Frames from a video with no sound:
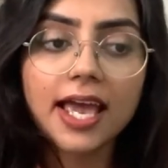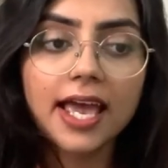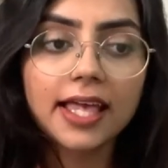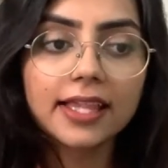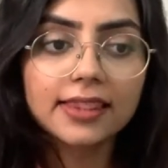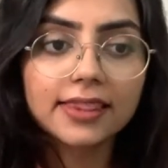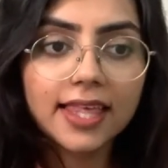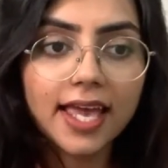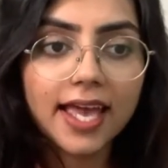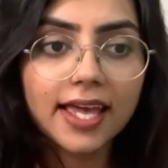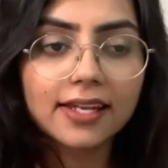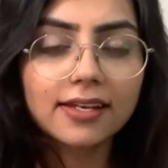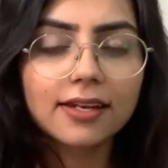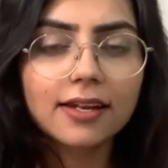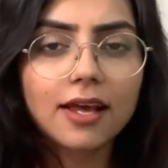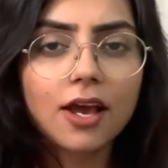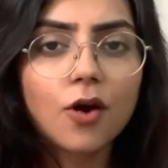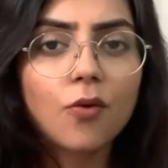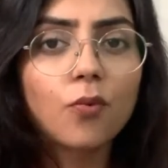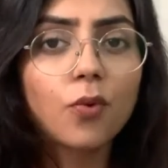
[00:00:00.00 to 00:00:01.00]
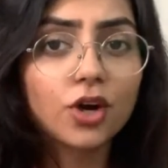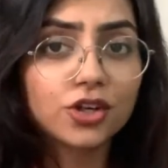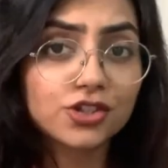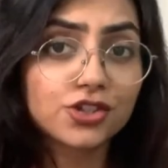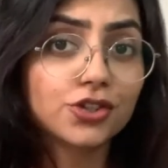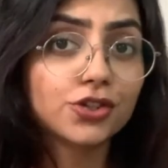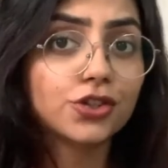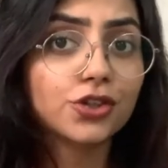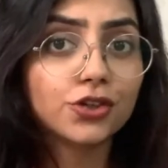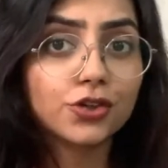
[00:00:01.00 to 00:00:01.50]
and then
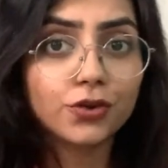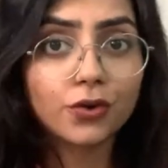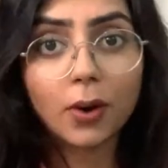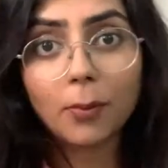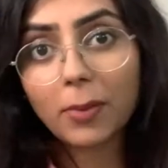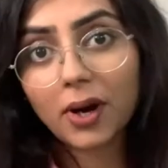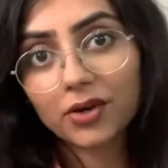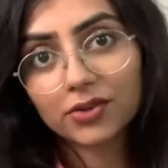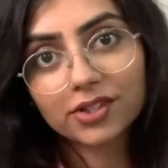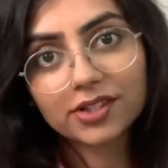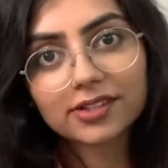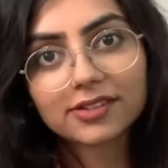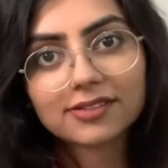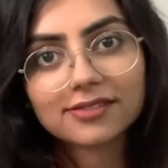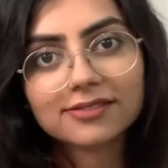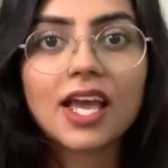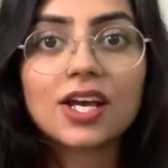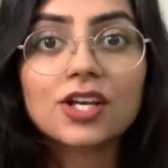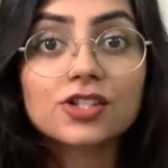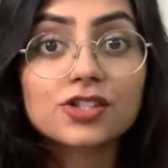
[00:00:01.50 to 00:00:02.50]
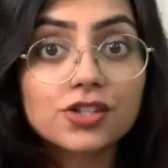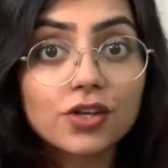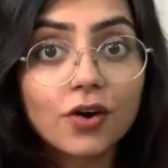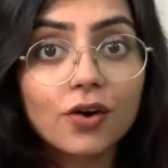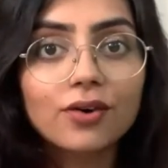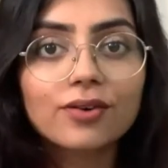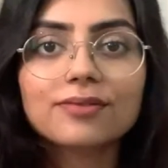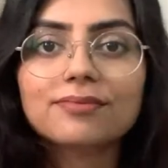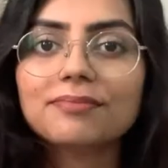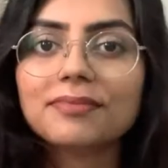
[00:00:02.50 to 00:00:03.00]
what should you do about it.
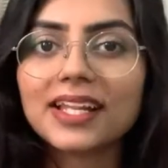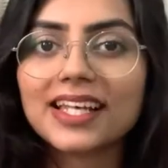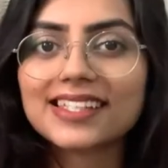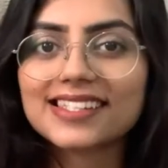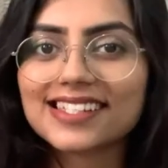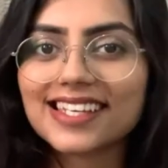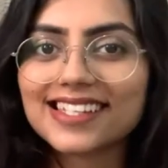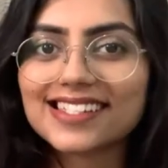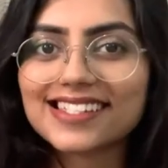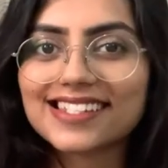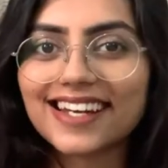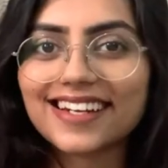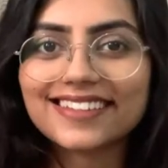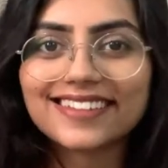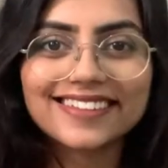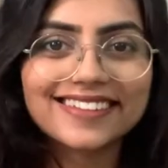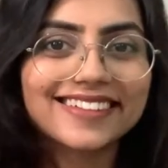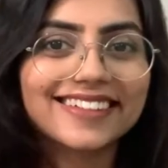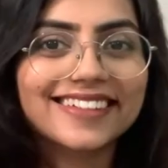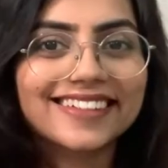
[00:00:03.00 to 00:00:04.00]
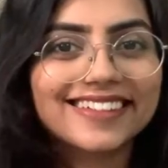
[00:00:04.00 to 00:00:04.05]
So let's get started.